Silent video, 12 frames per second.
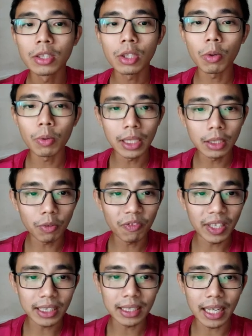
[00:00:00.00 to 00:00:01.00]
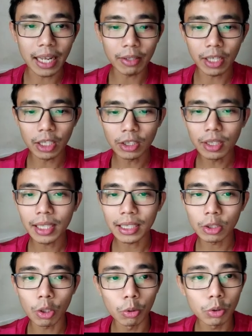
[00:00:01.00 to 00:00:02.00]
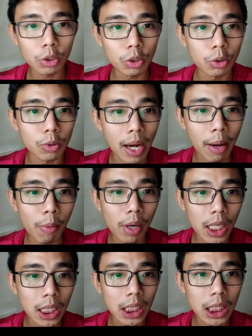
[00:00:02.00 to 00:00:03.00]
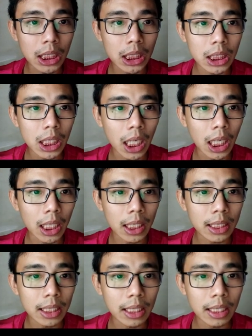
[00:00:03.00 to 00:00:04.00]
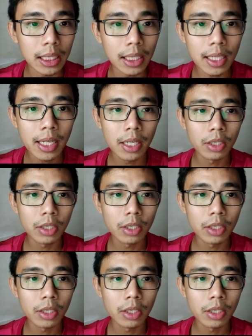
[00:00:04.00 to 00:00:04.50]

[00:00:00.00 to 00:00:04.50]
So we need to fix the education. Let's go to our thing here.